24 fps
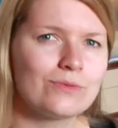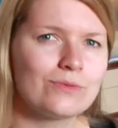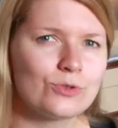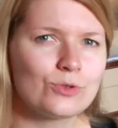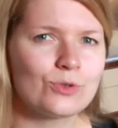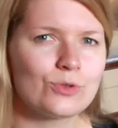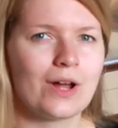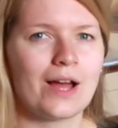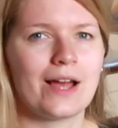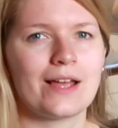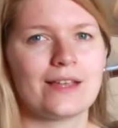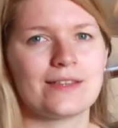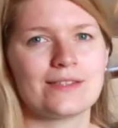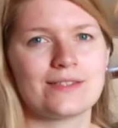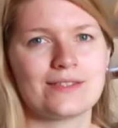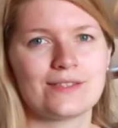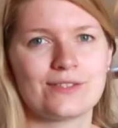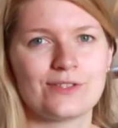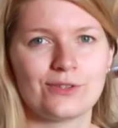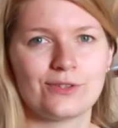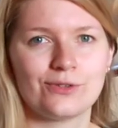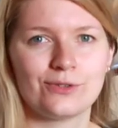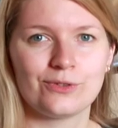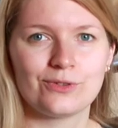tries
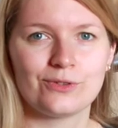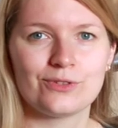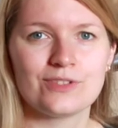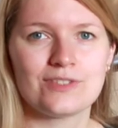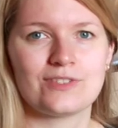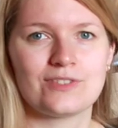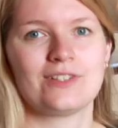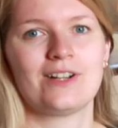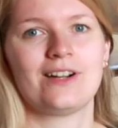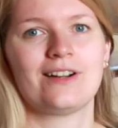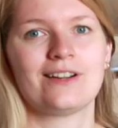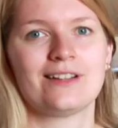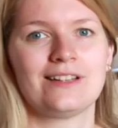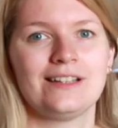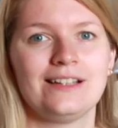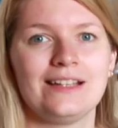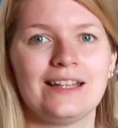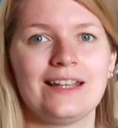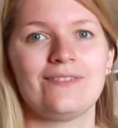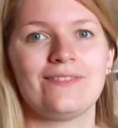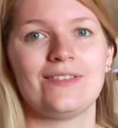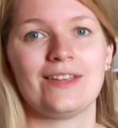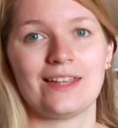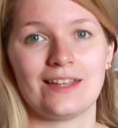to start
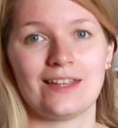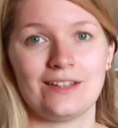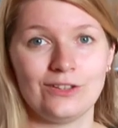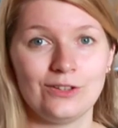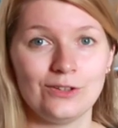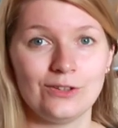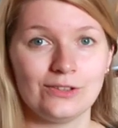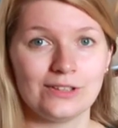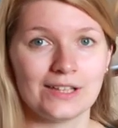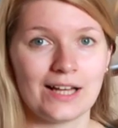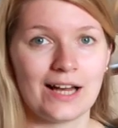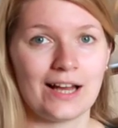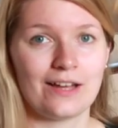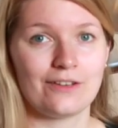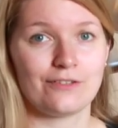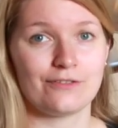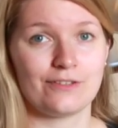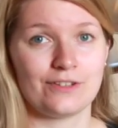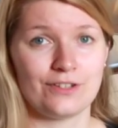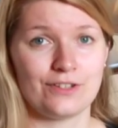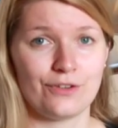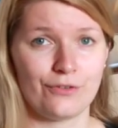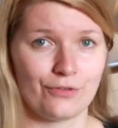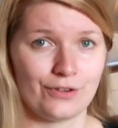living a new life,
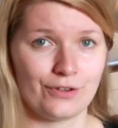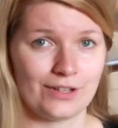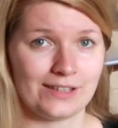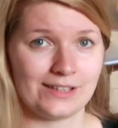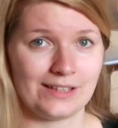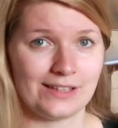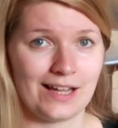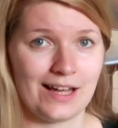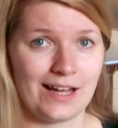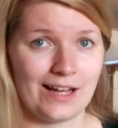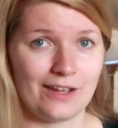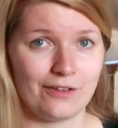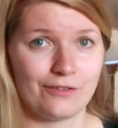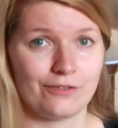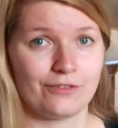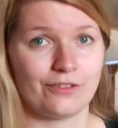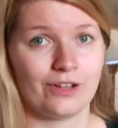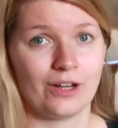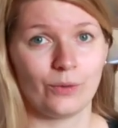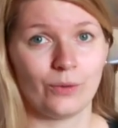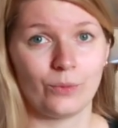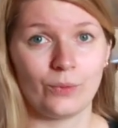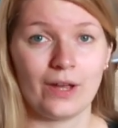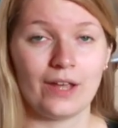a different life
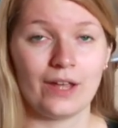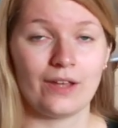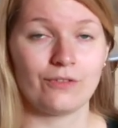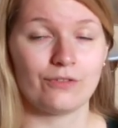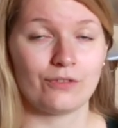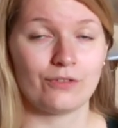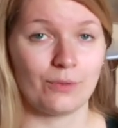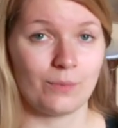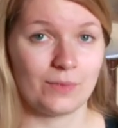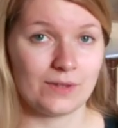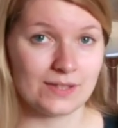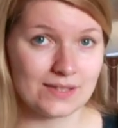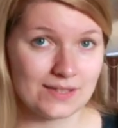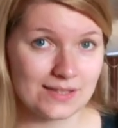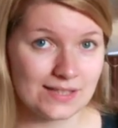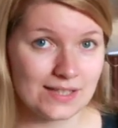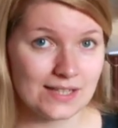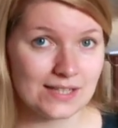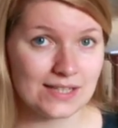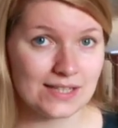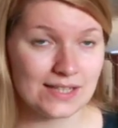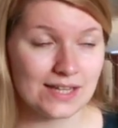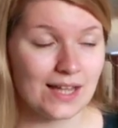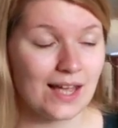away from the
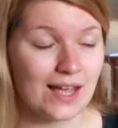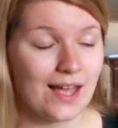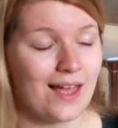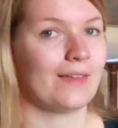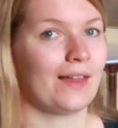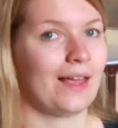city.